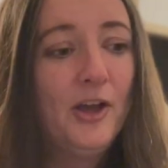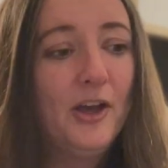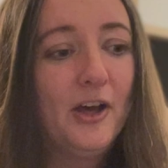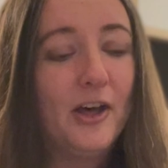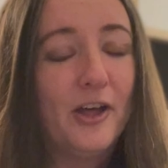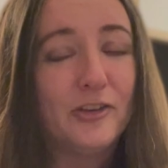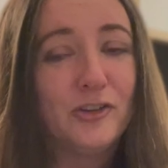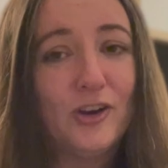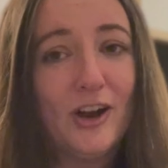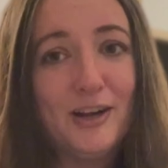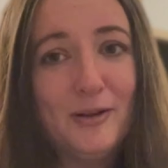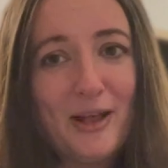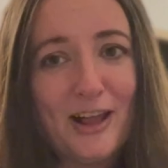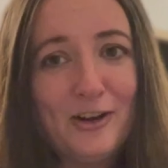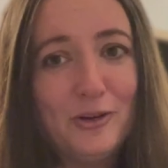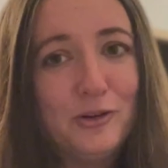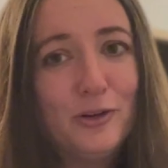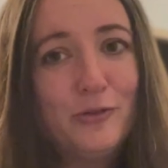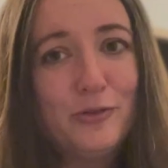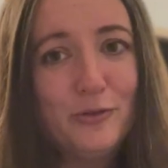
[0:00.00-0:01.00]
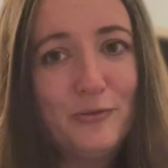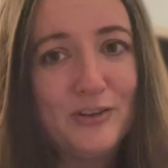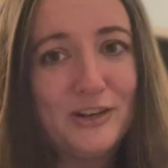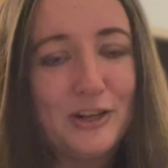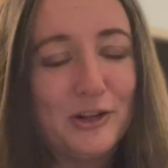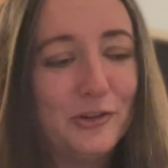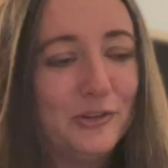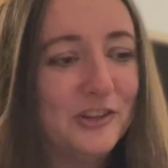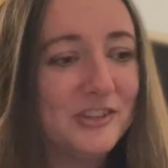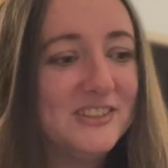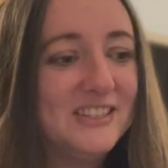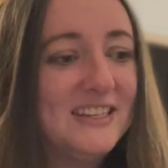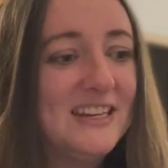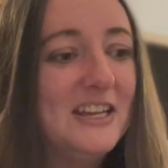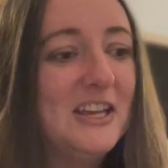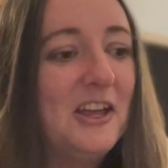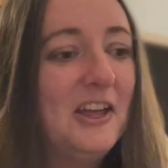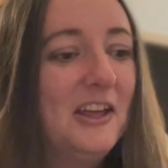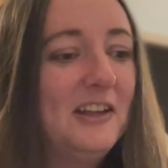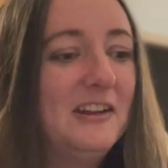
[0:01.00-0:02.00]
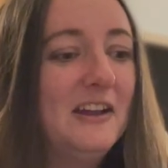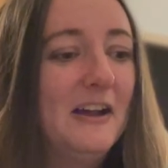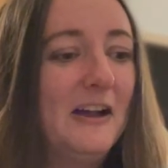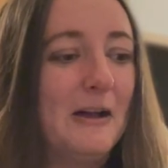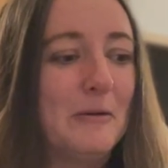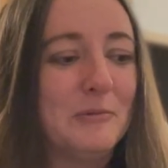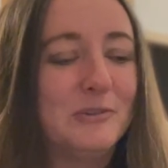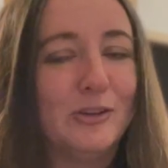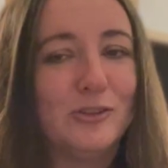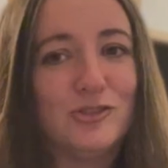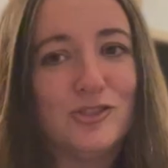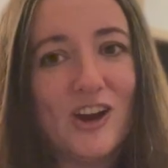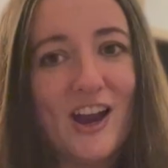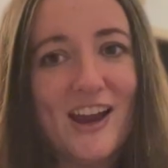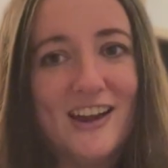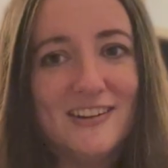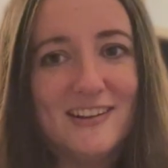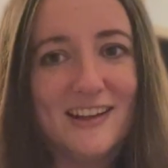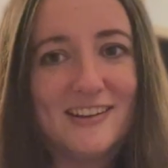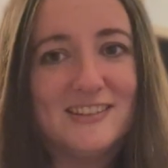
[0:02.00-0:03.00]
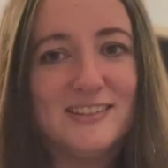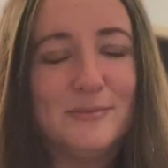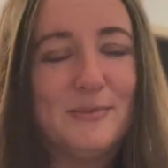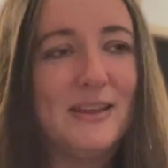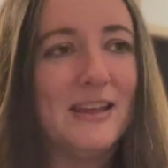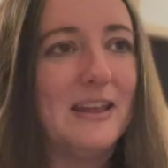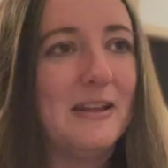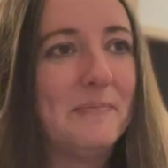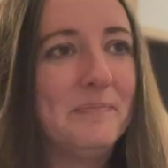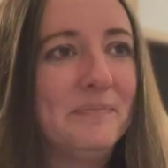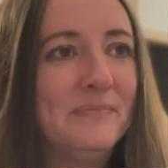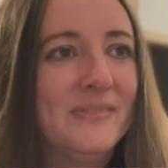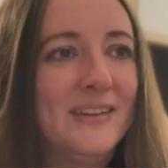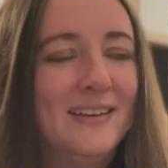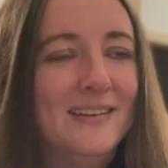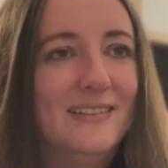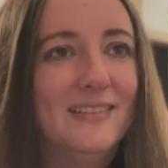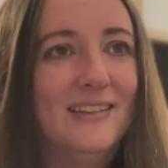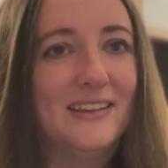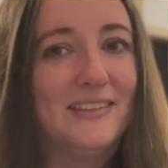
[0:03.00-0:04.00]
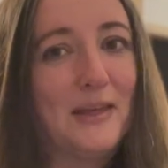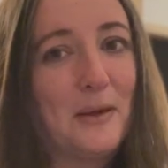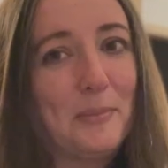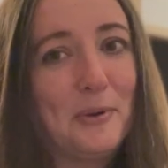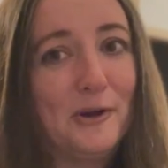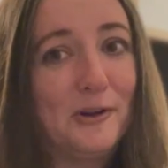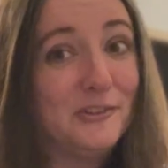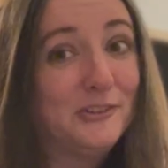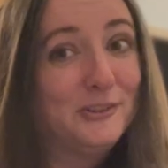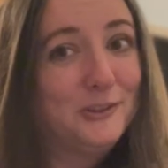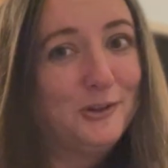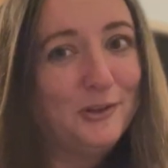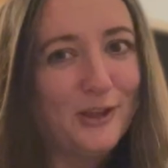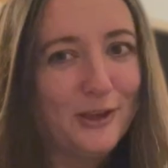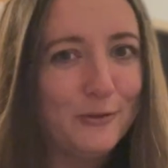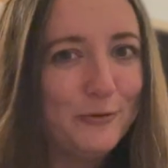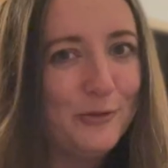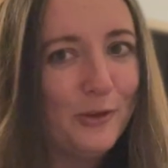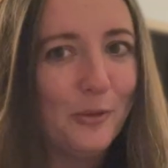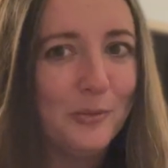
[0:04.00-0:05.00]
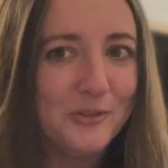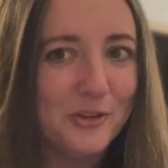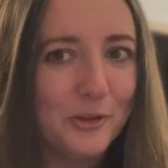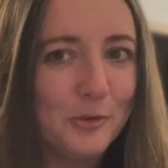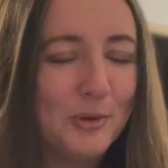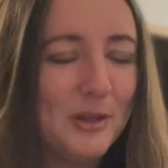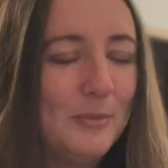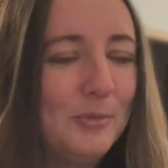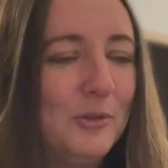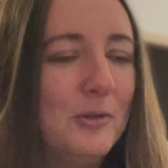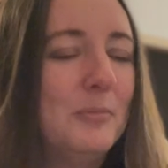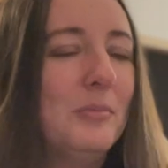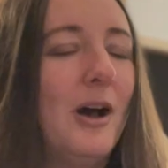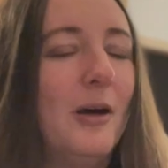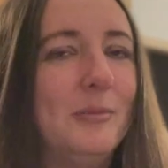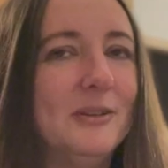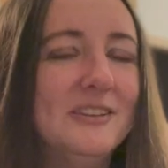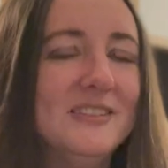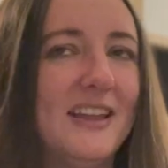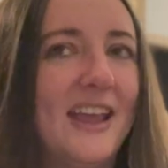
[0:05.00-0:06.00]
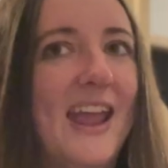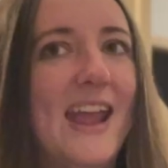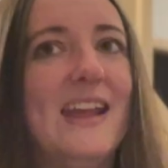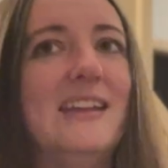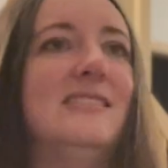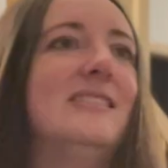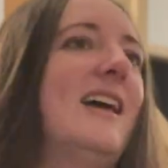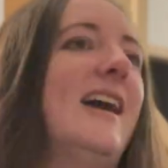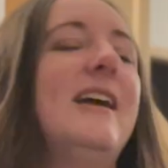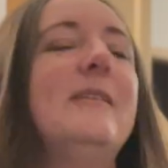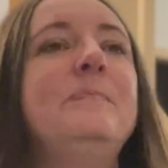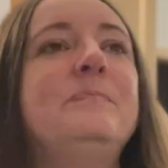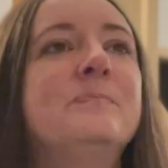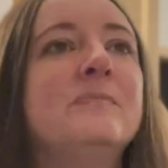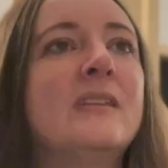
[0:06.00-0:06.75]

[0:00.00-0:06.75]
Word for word: I'll try to, I don't know if the video looked any good um, I was trying not to be like that person who like films other people in public because I hate that.